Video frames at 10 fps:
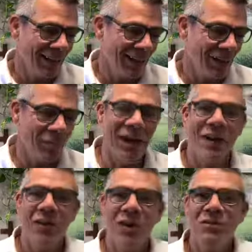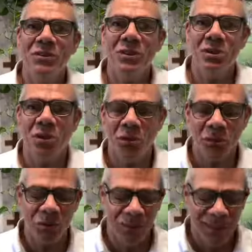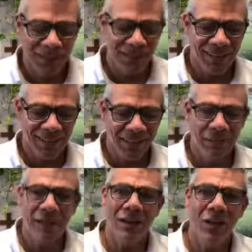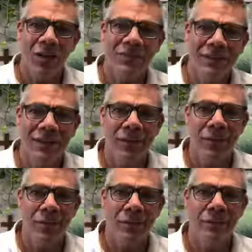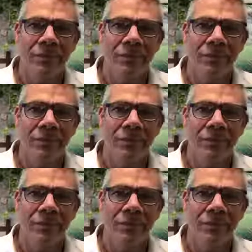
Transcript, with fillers: Um, I often know that I often know.